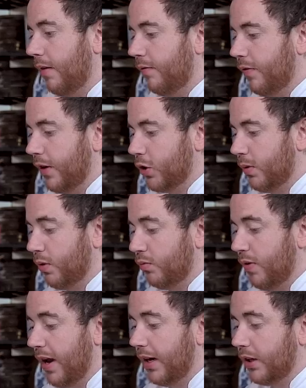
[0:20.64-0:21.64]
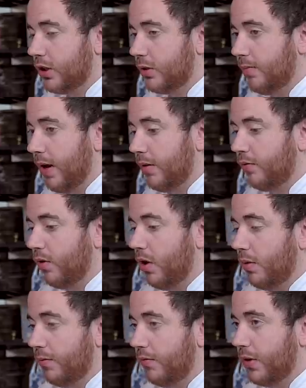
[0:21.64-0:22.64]
and finished with a relish made
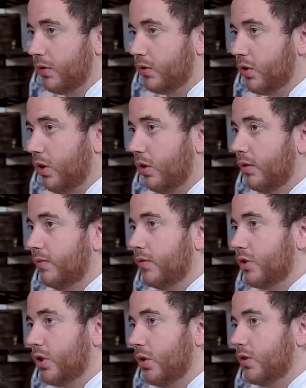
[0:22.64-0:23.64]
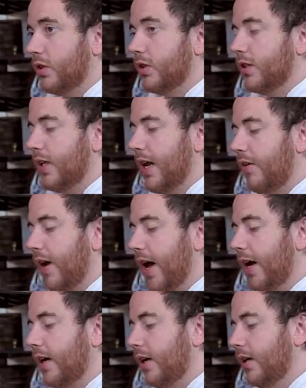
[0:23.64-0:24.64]
from veal tongue, salted
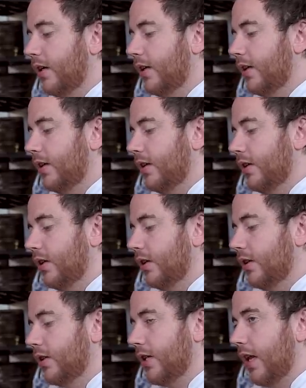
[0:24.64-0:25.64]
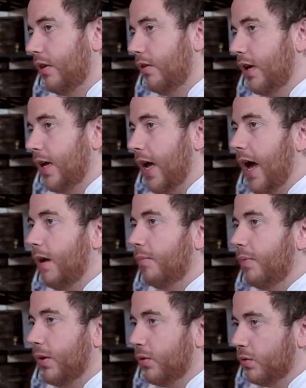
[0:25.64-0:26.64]
celeriac, celery
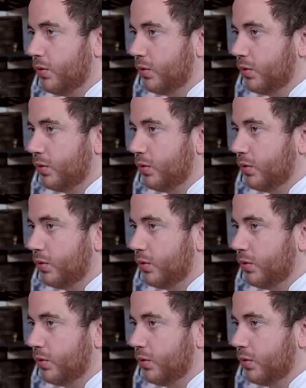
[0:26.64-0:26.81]
and pickled